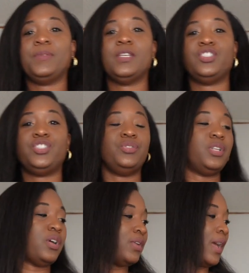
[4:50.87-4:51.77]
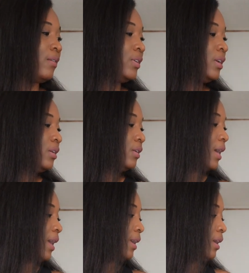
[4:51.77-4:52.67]
shoot it on out.
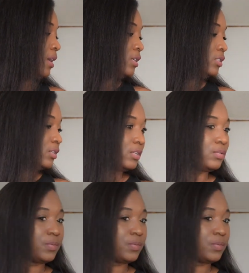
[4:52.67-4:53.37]
Okay? So that's